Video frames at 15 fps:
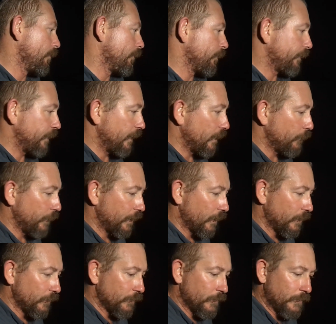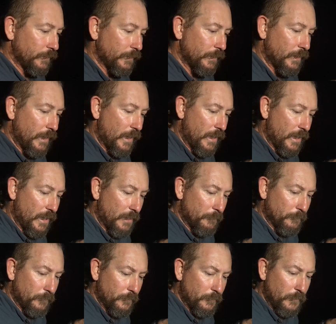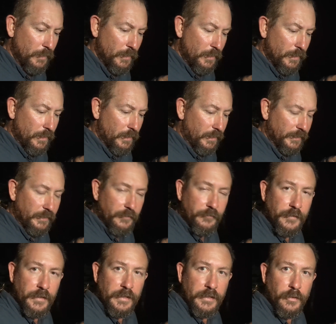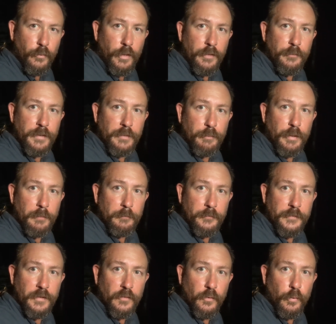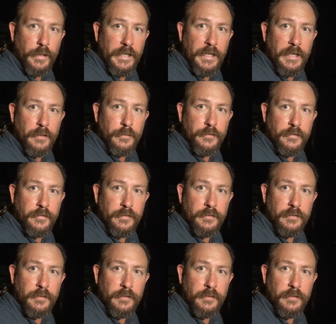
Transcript: We'll see how we go. I get the feeling it won't be a problem till the wee hours,